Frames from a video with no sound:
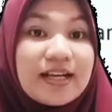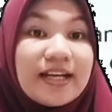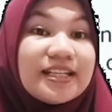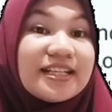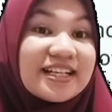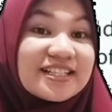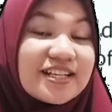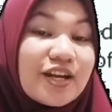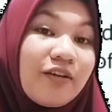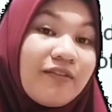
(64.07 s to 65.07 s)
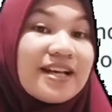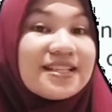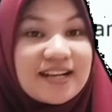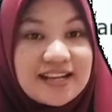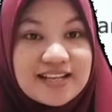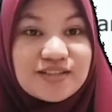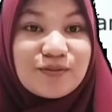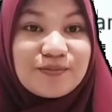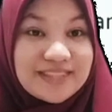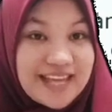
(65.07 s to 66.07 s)
generation of hazardous
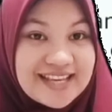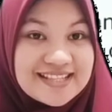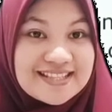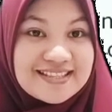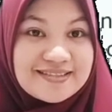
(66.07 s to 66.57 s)
substances.